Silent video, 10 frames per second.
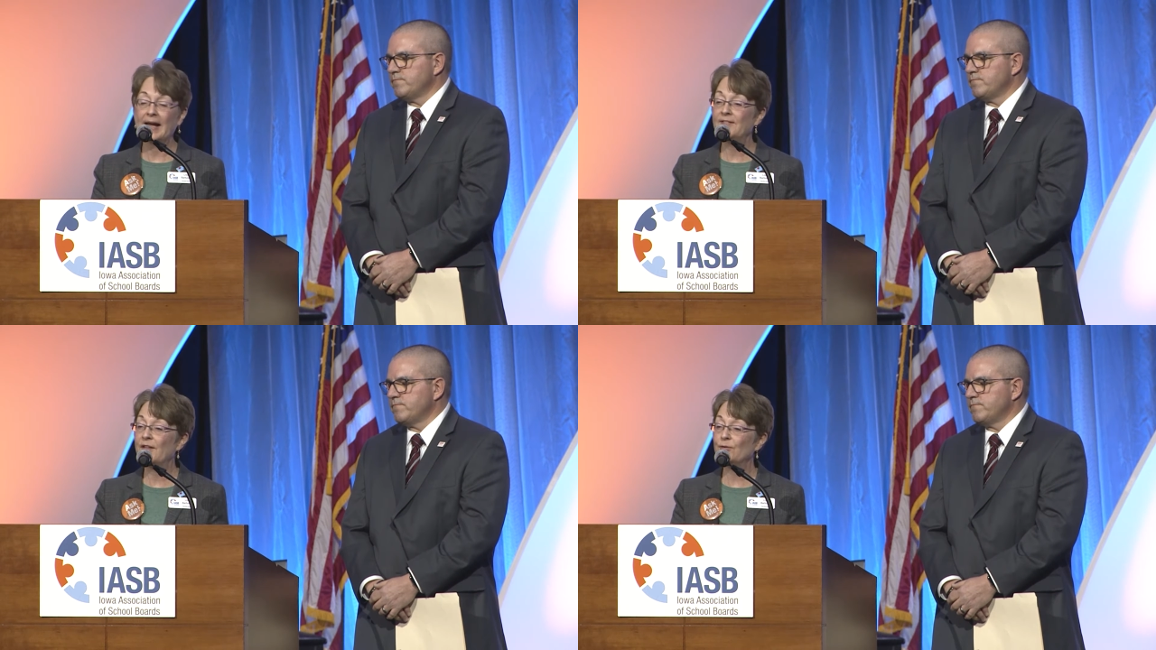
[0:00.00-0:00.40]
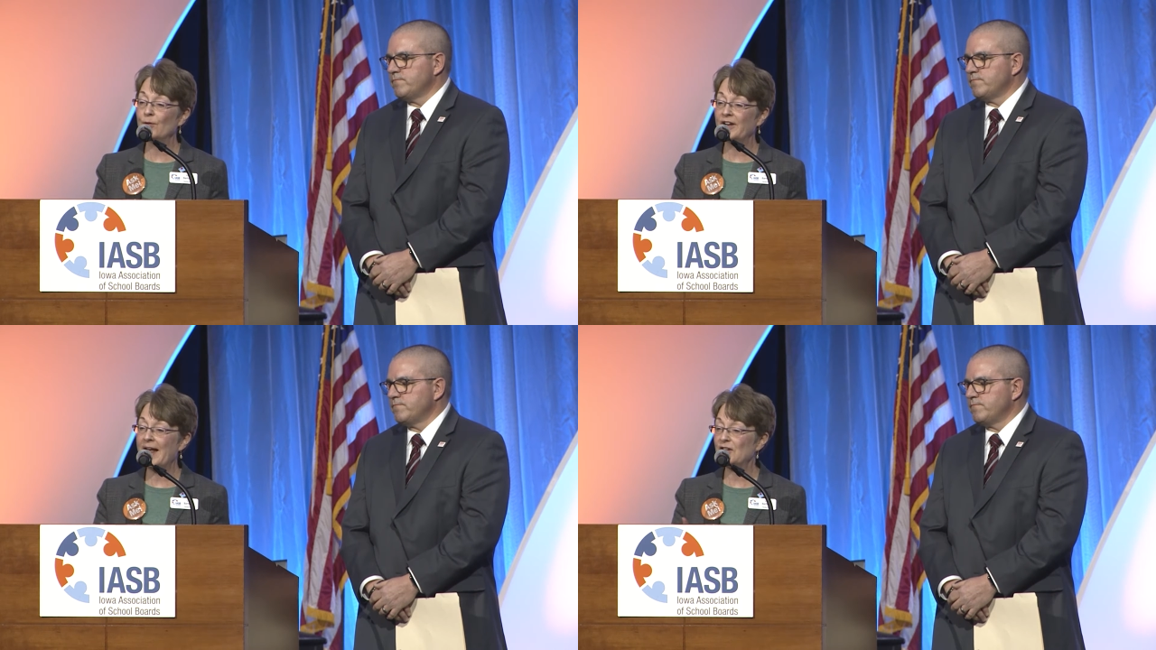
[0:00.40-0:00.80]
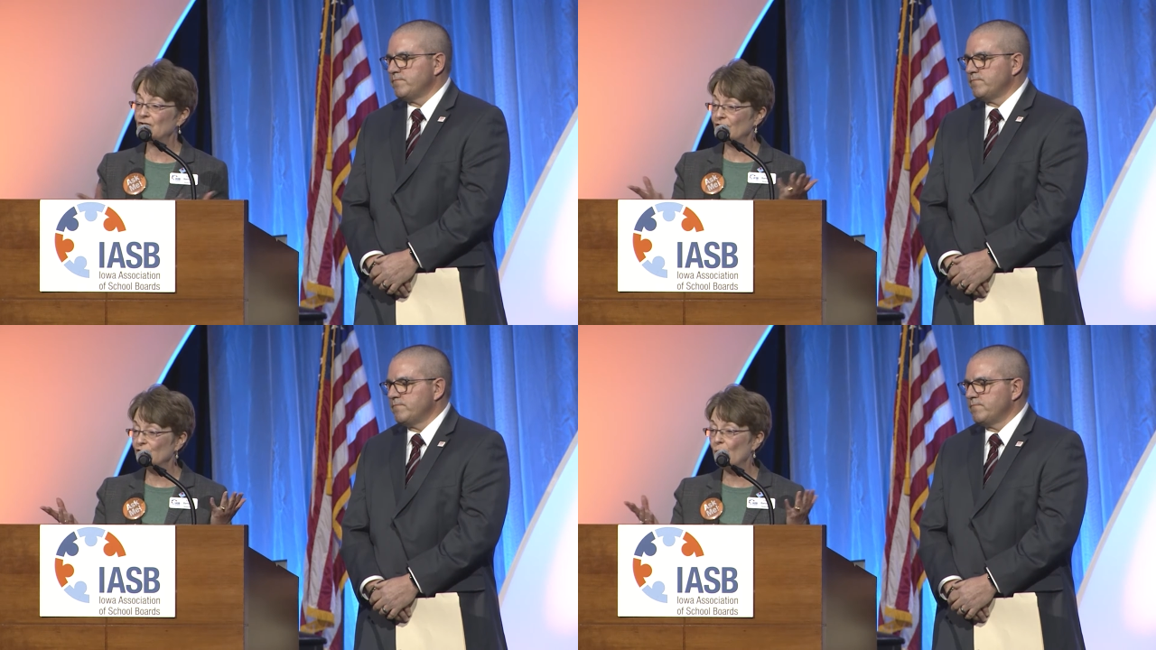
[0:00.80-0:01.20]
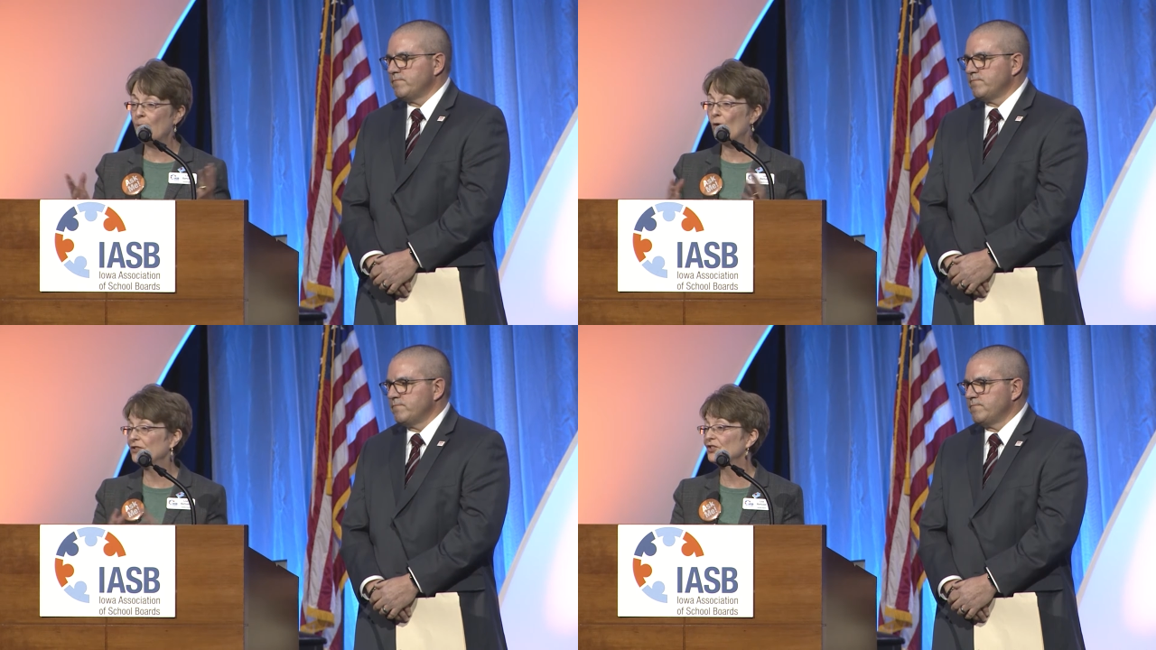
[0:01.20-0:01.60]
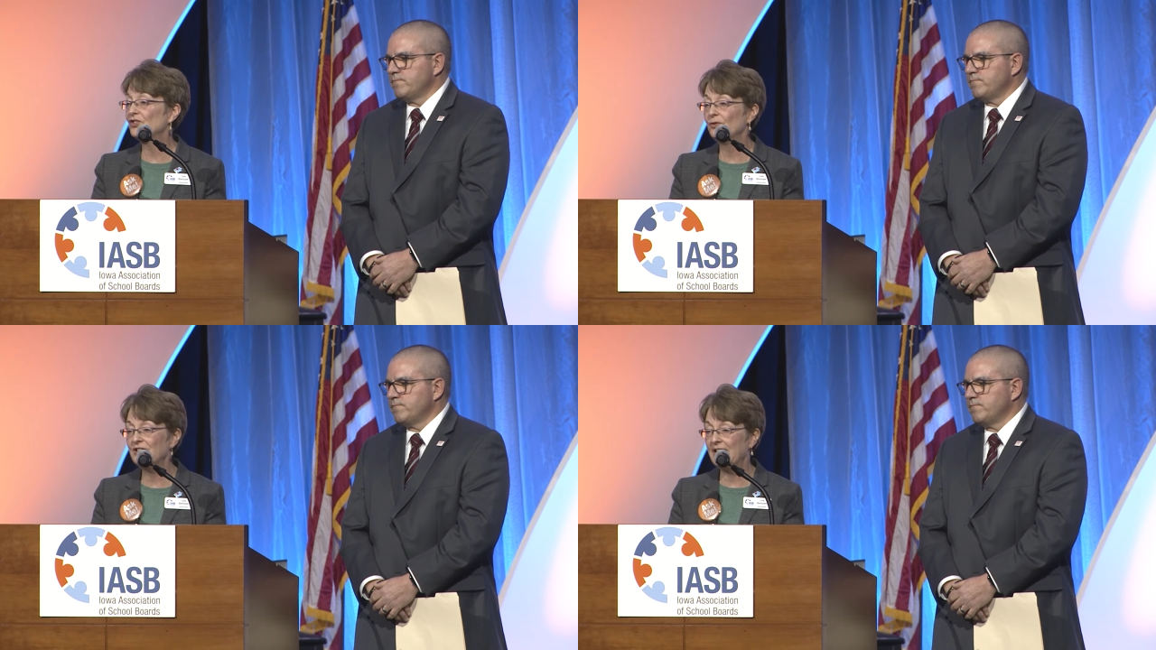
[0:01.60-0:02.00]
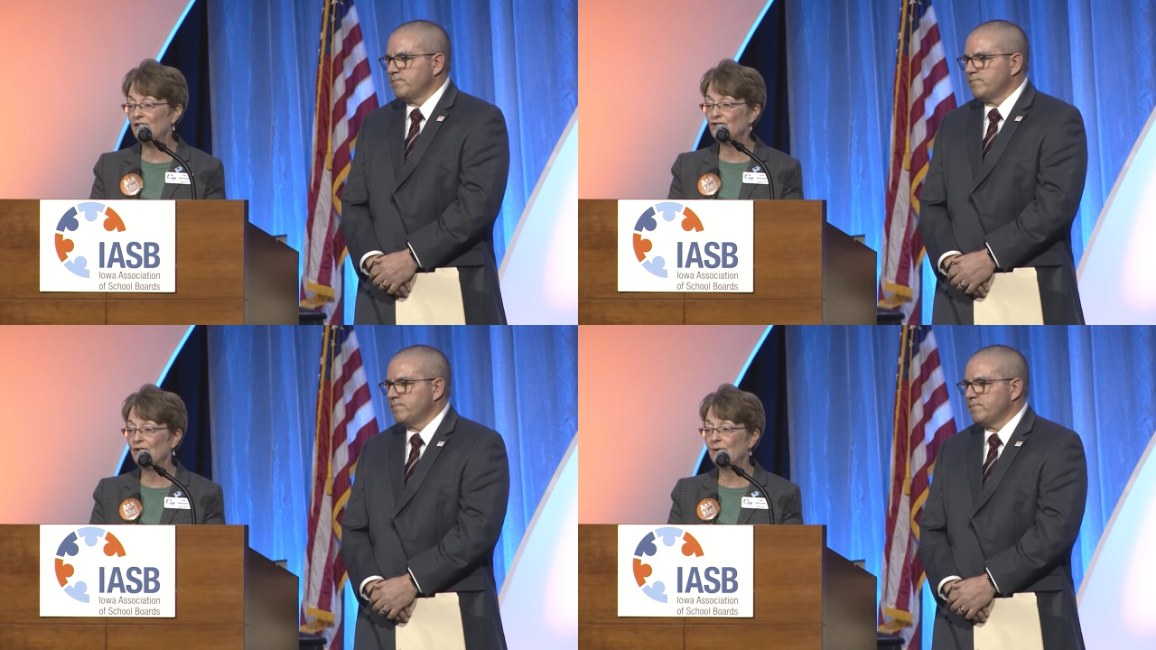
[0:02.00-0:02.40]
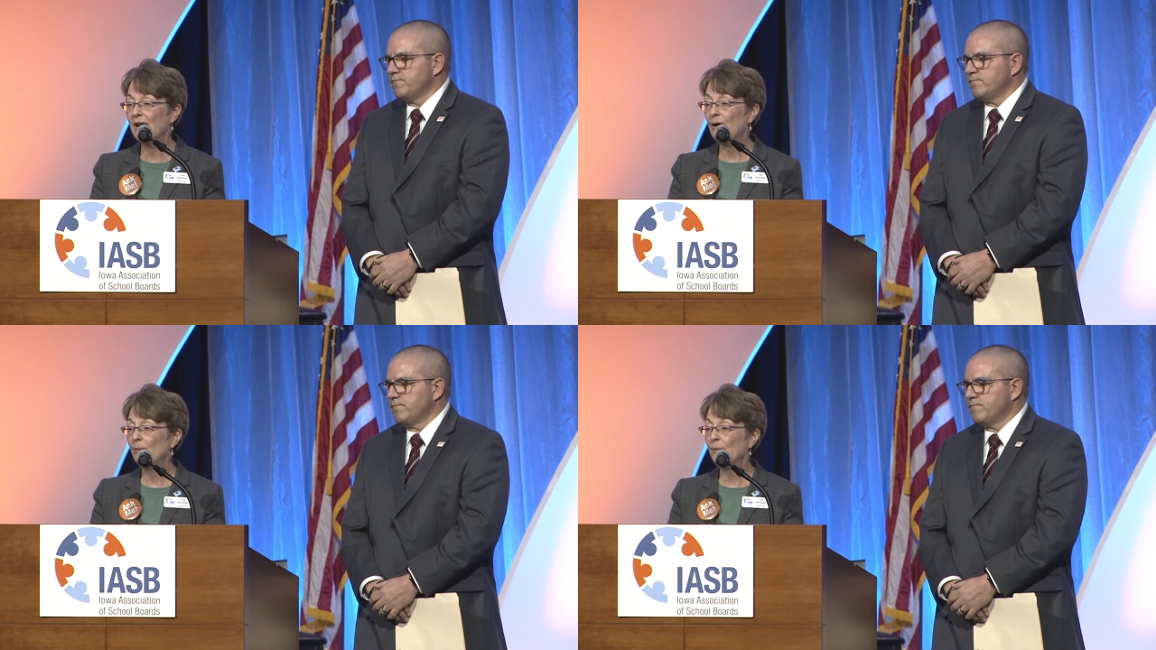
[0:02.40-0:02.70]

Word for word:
Speaker 1: And then through the National School Boards Association,